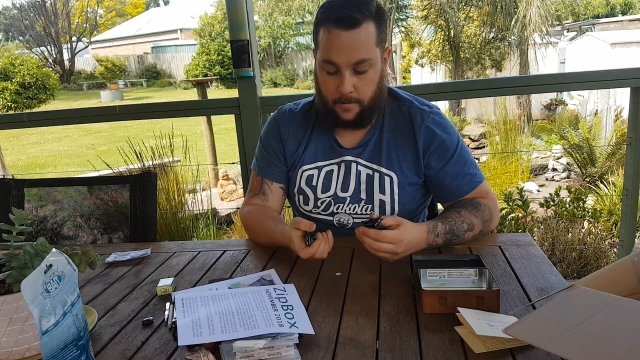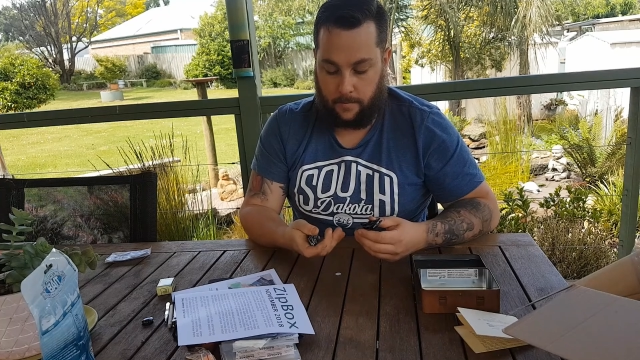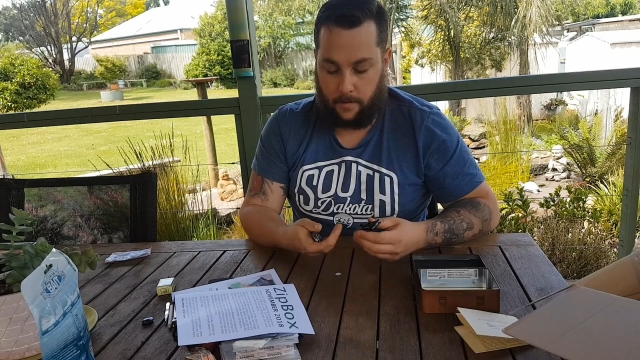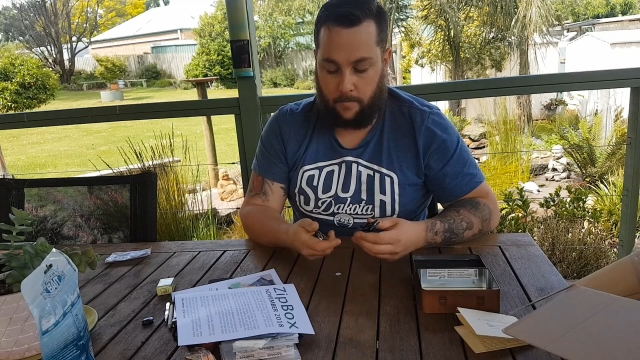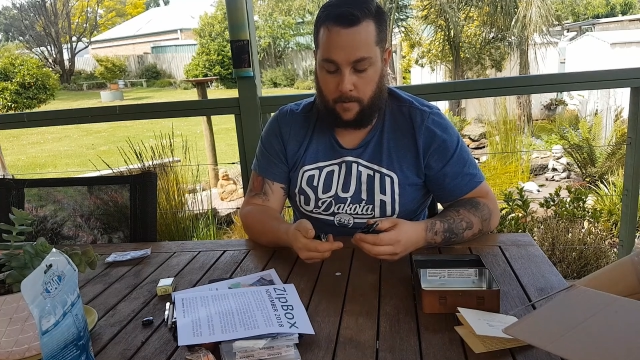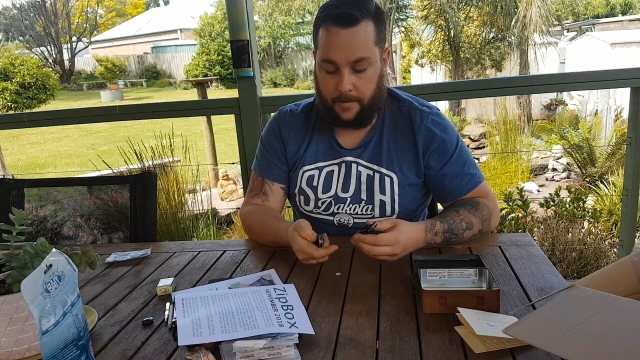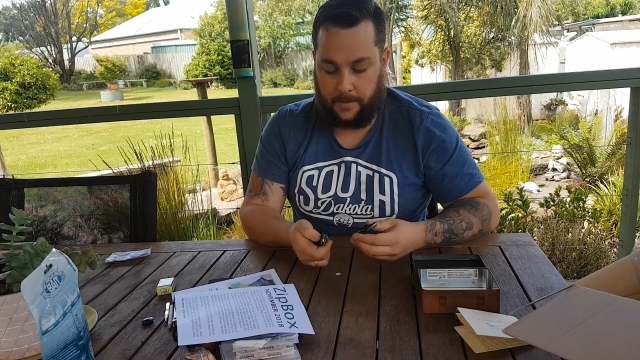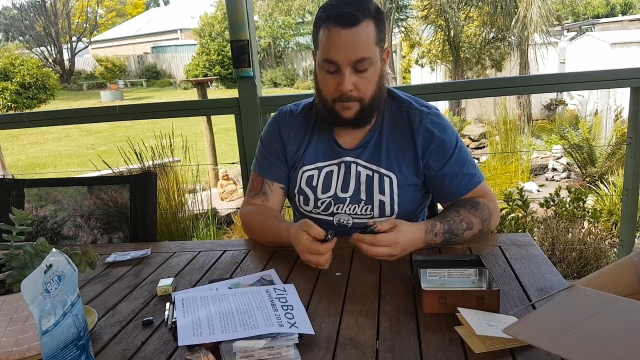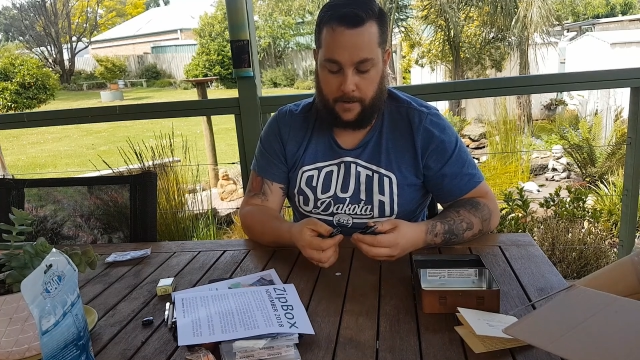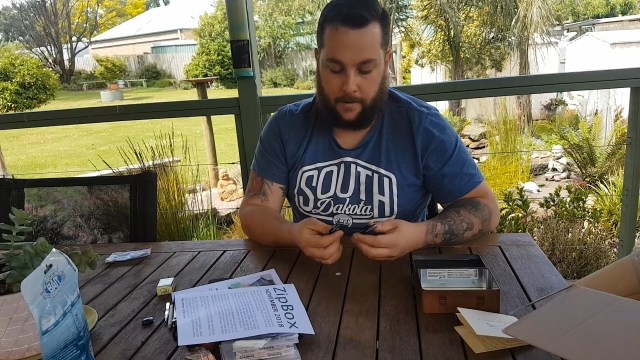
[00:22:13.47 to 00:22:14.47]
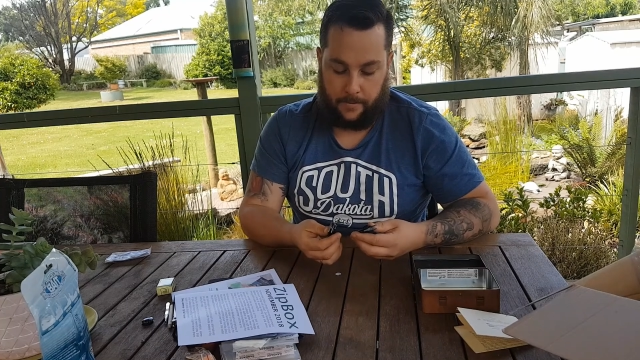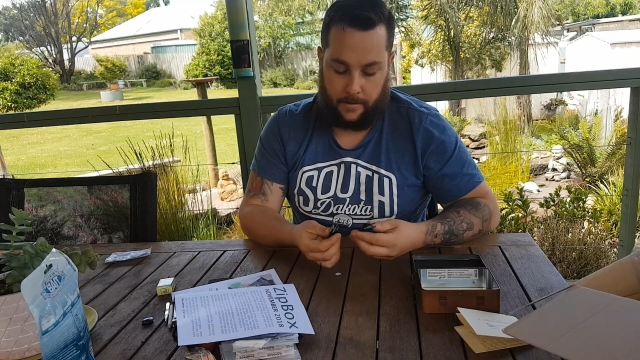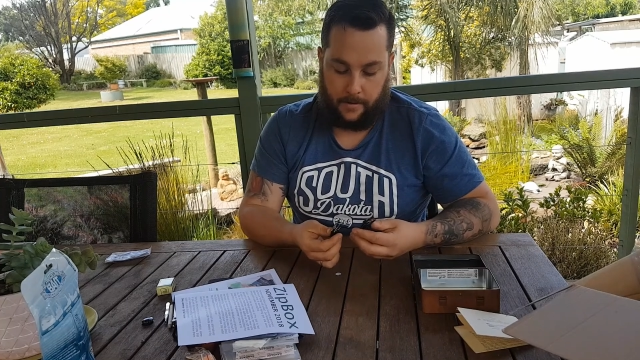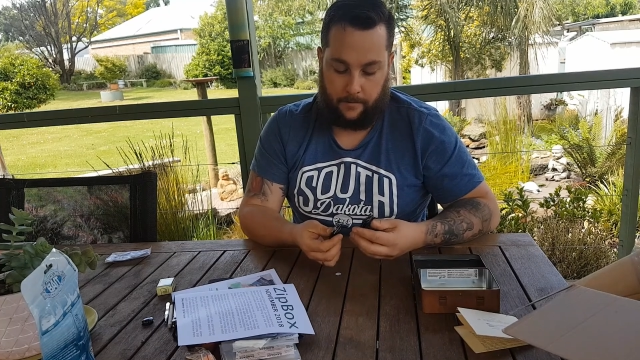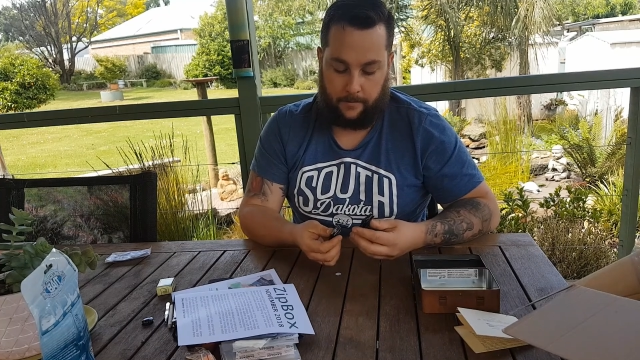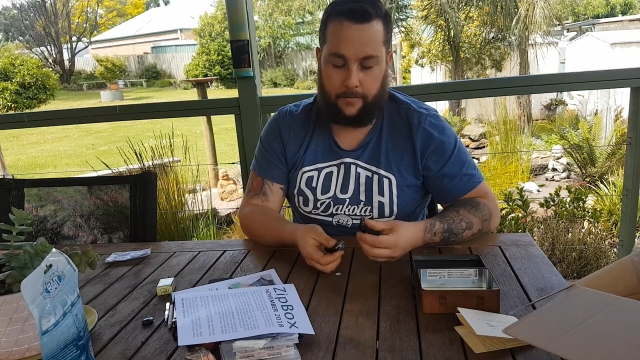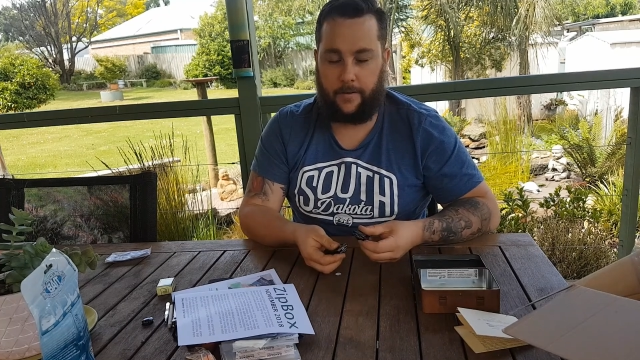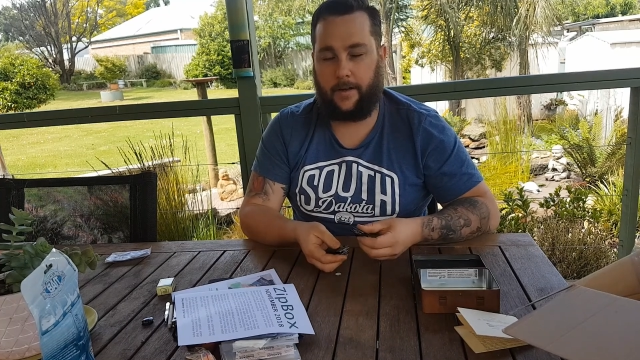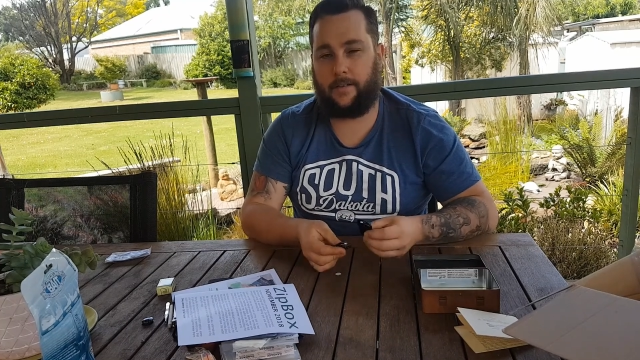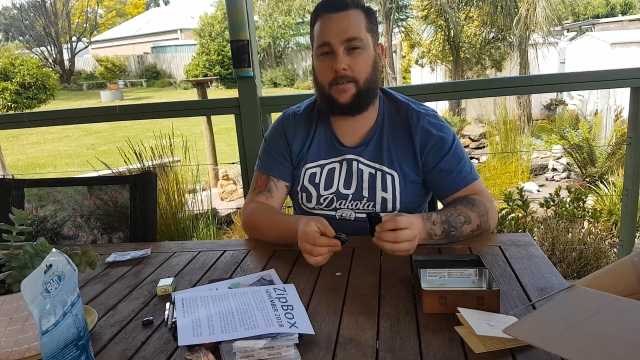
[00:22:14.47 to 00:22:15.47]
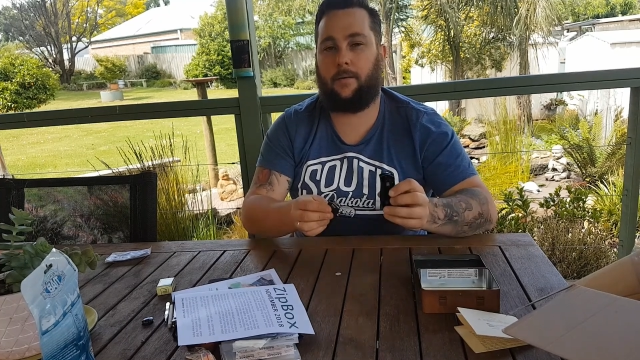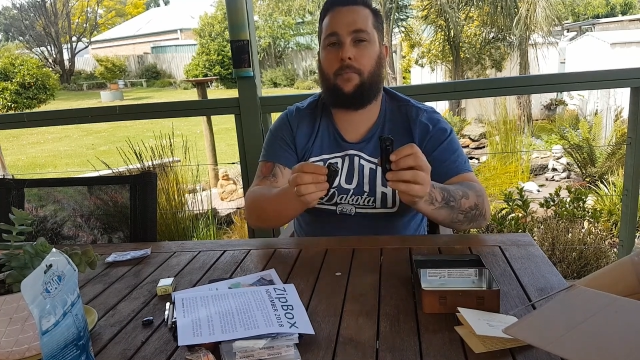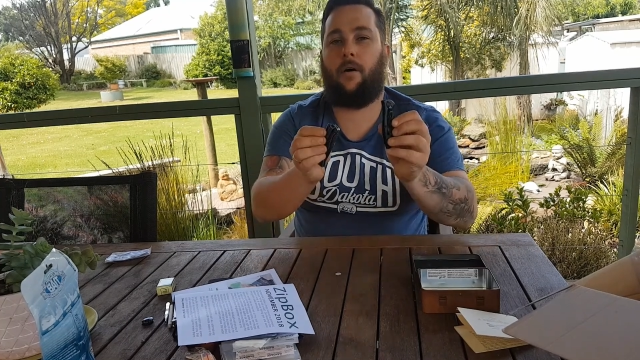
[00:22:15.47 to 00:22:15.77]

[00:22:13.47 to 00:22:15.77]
Probably my biggest pet peeve. It's a